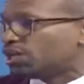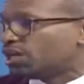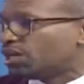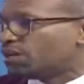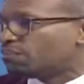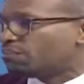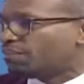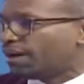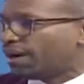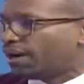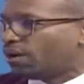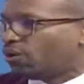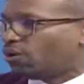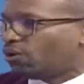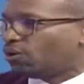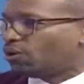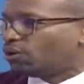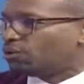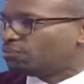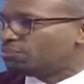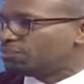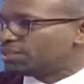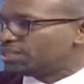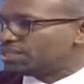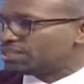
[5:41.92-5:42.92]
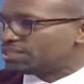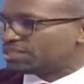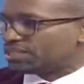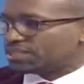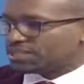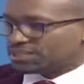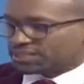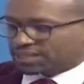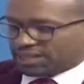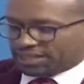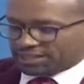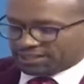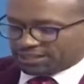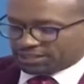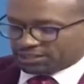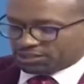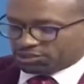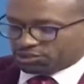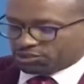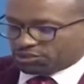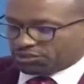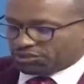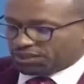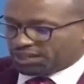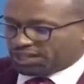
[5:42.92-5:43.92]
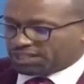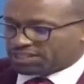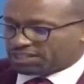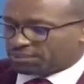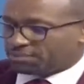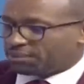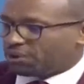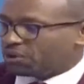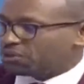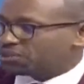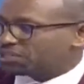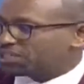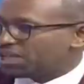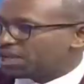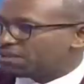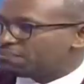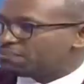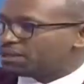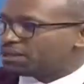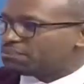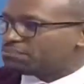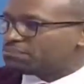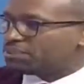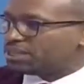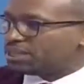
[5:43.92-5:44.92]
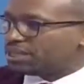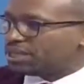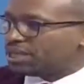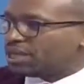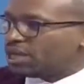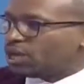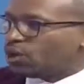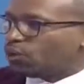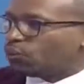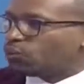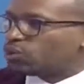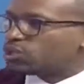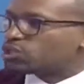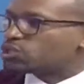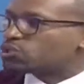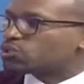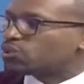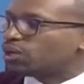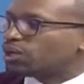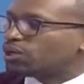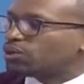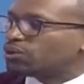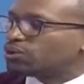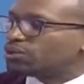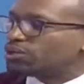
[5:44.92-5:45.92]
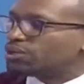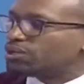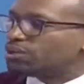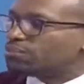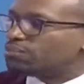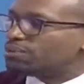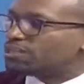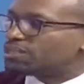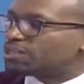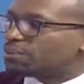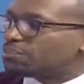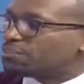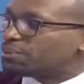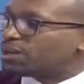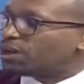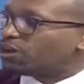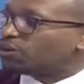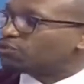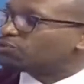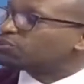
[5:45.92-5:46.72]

by all means and standards. Do you think it's about time maybe we swallowed the bitter pill of